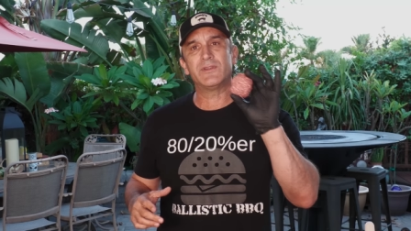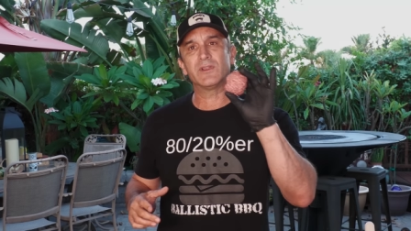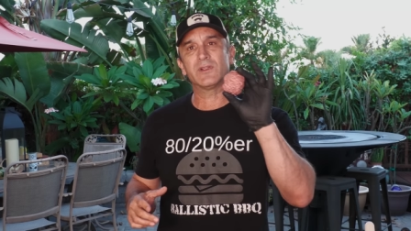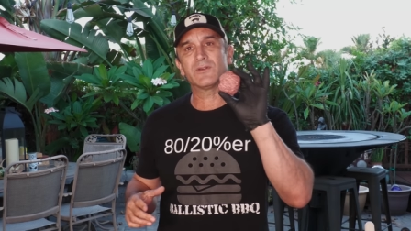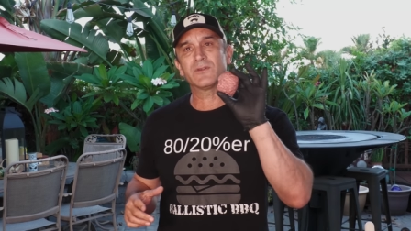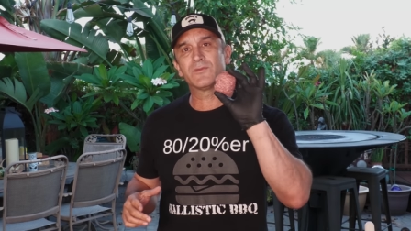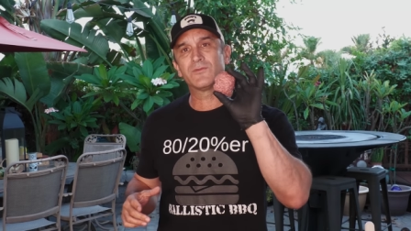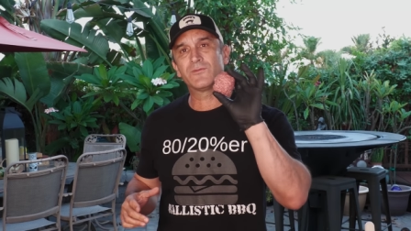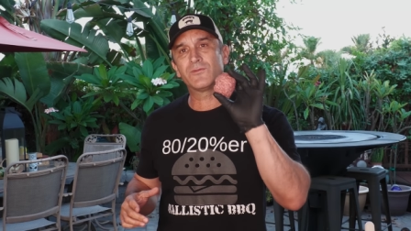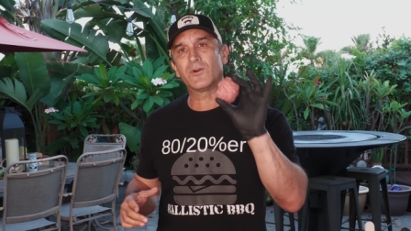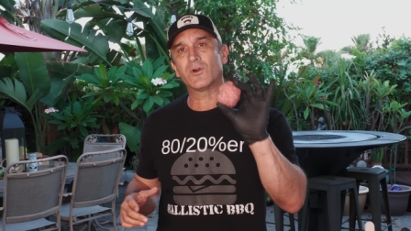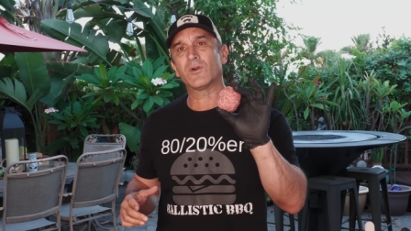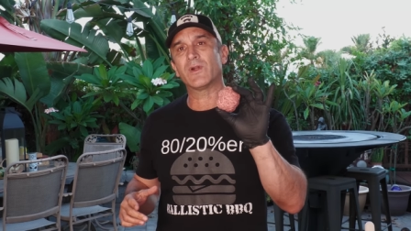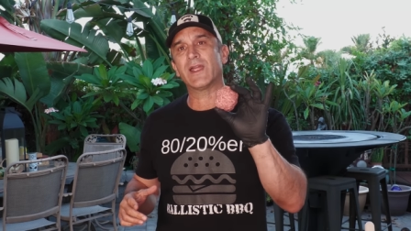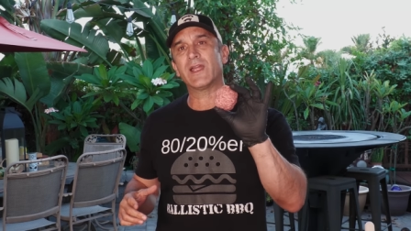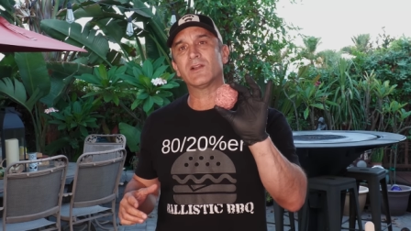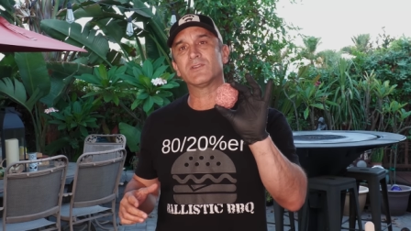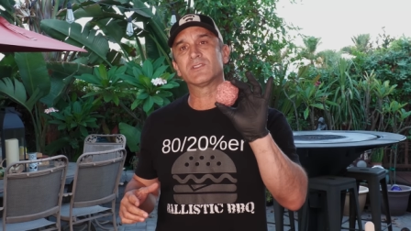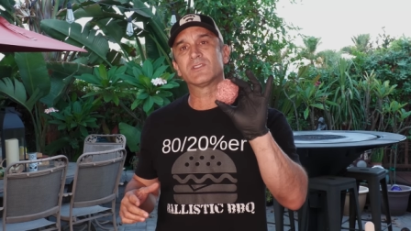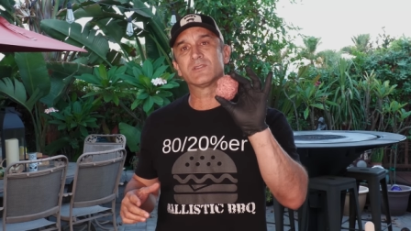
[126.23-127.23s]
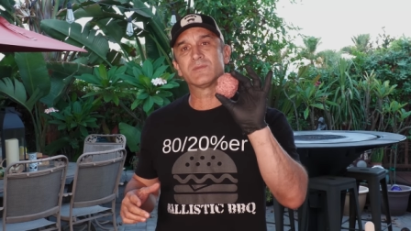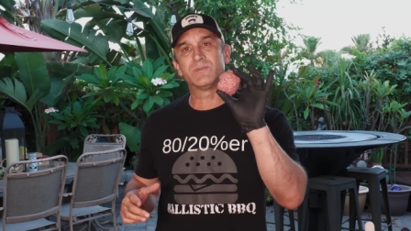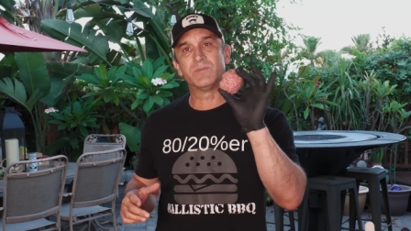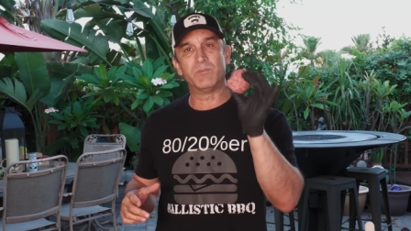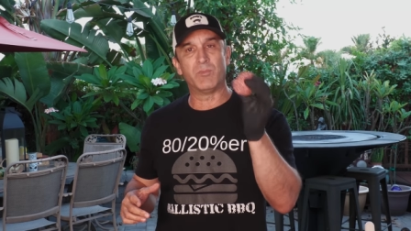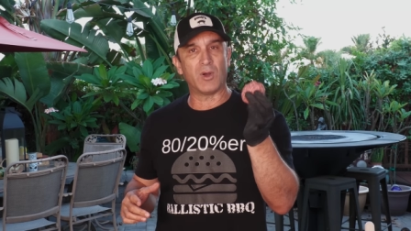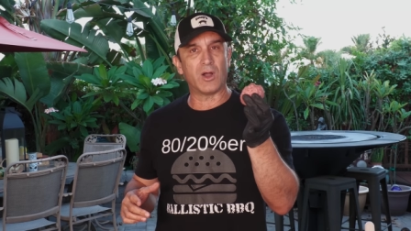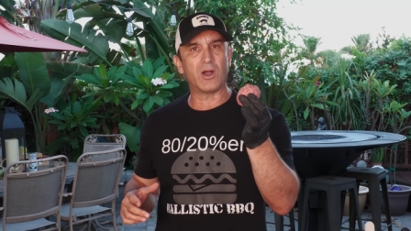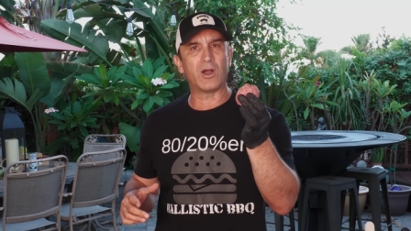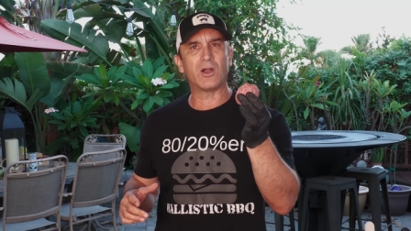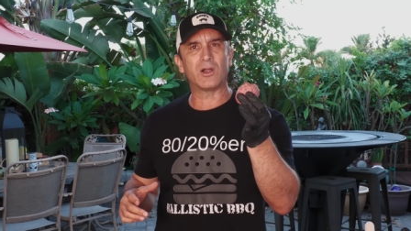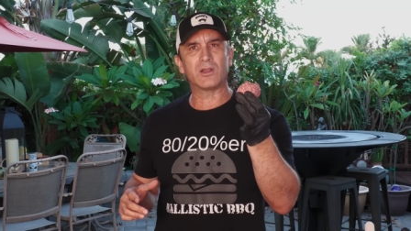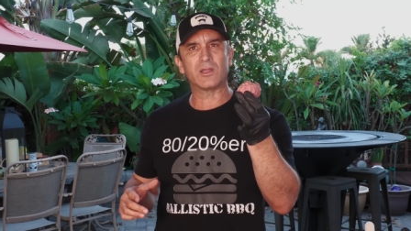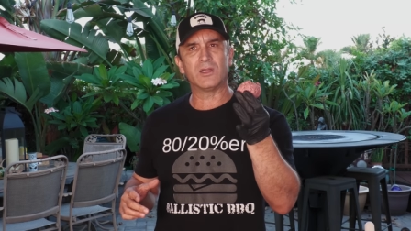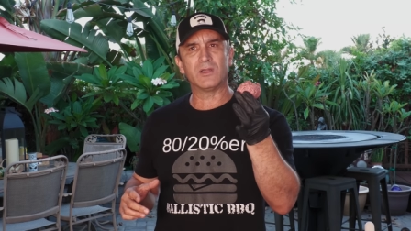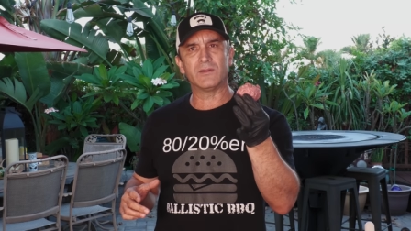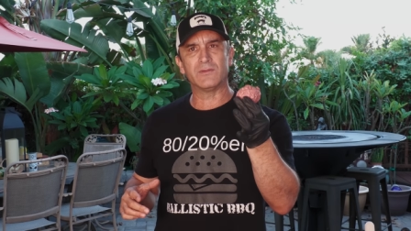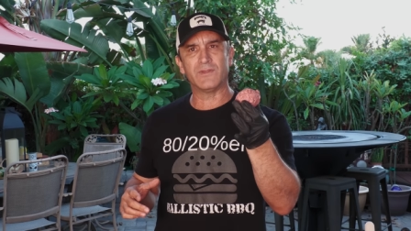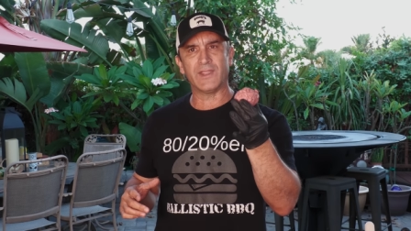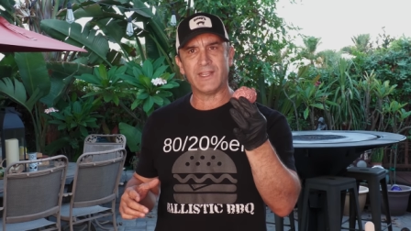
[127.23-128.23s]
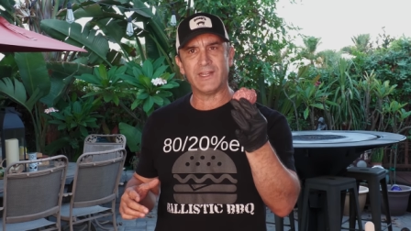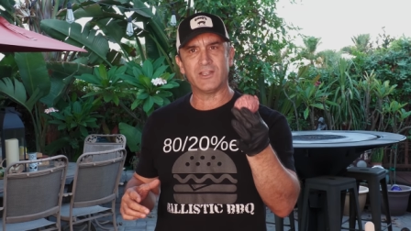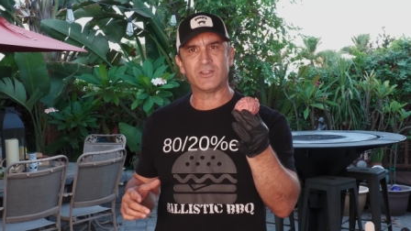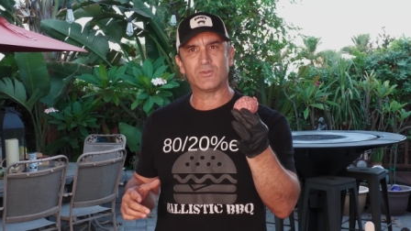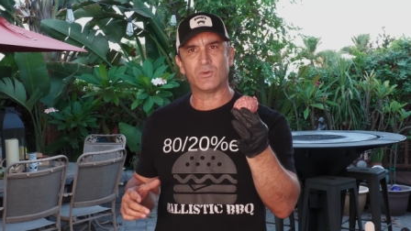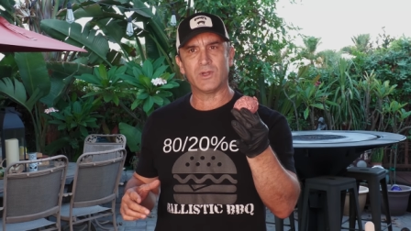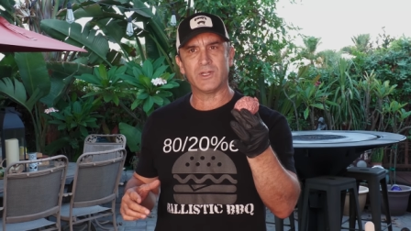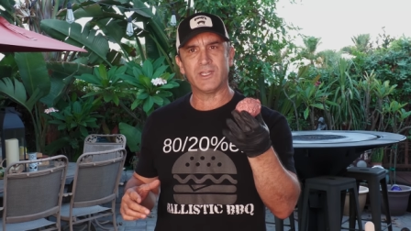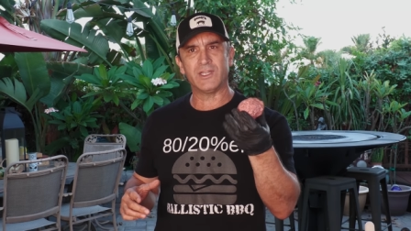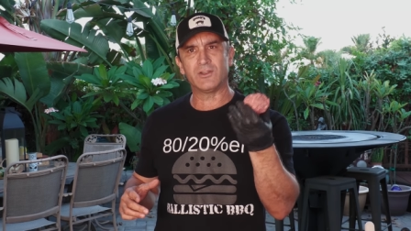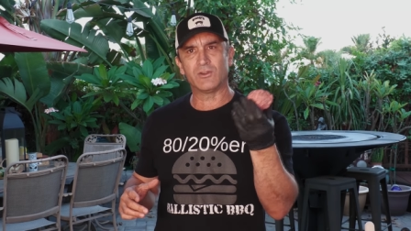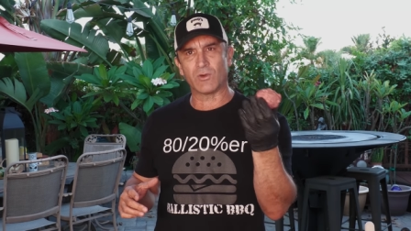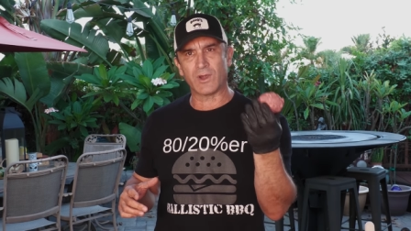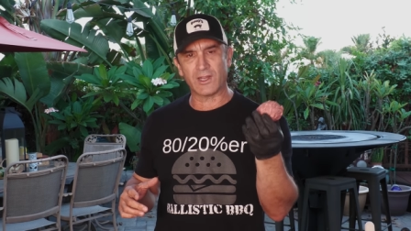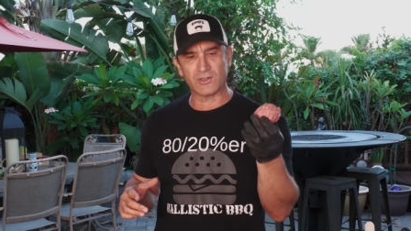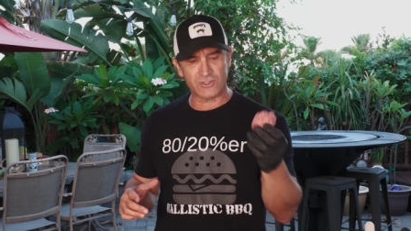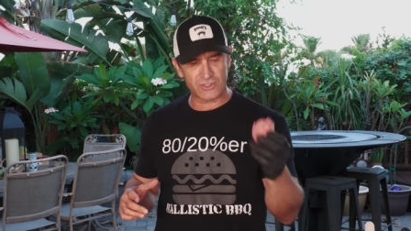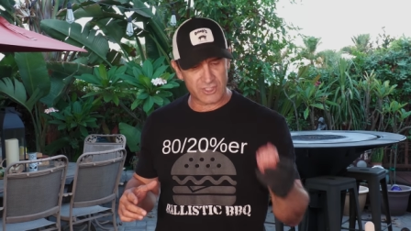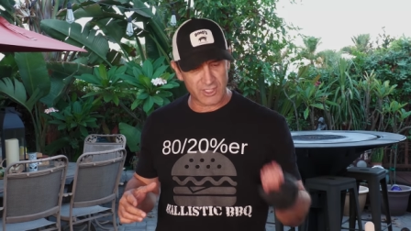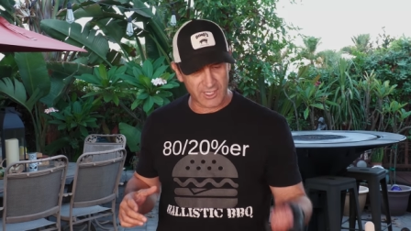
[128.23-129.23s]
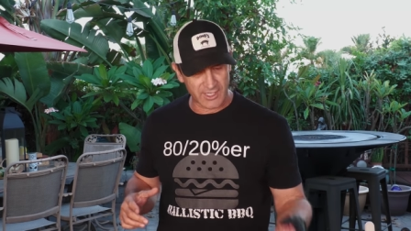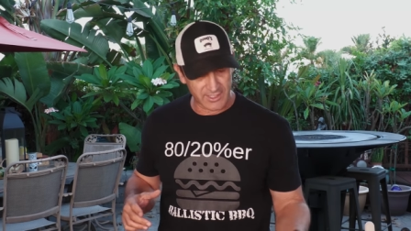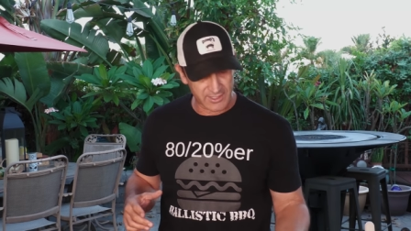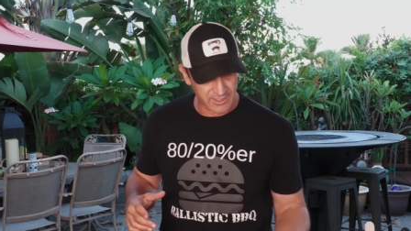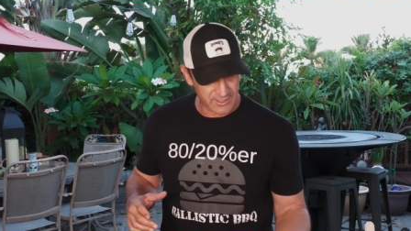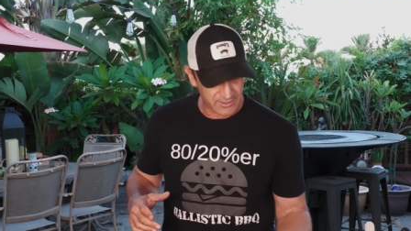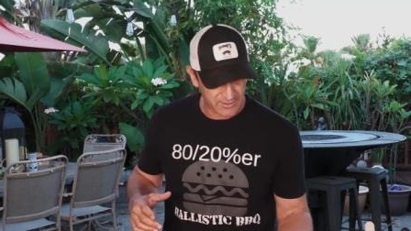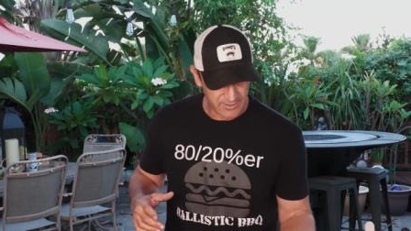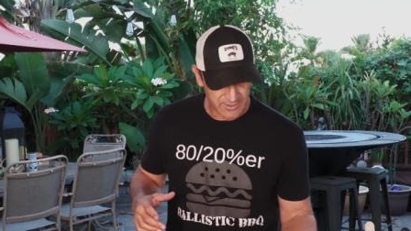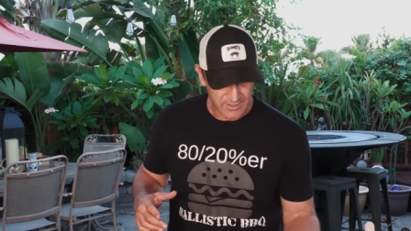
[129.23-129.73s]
here a four ounce ball of 80-20 ground chuck.